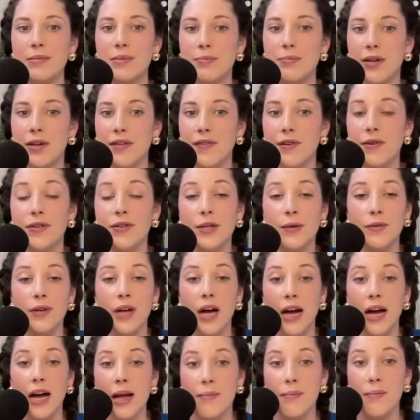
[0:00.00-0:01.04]
but if you don't,
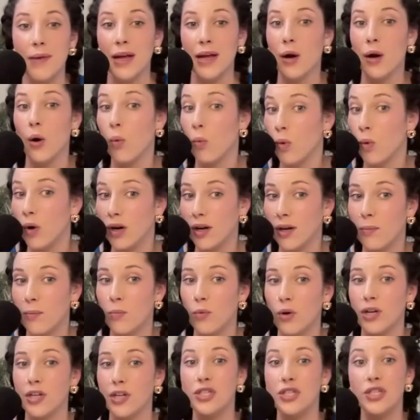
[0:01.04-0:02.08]
I am a
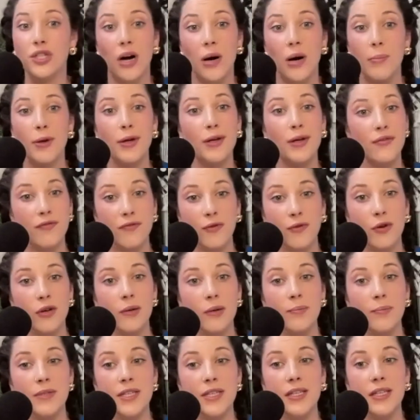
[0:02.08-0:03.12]
one-on-one
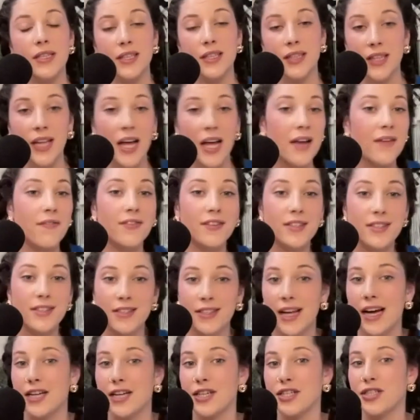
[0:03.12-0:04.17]
trauma-informed
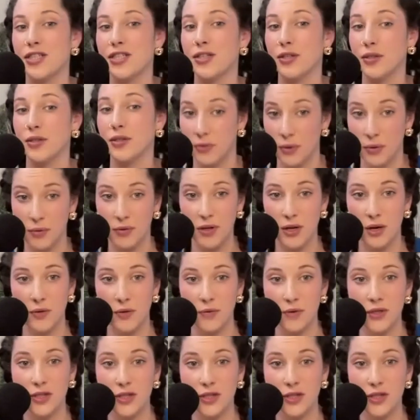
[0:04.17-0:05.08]
life/growth coach.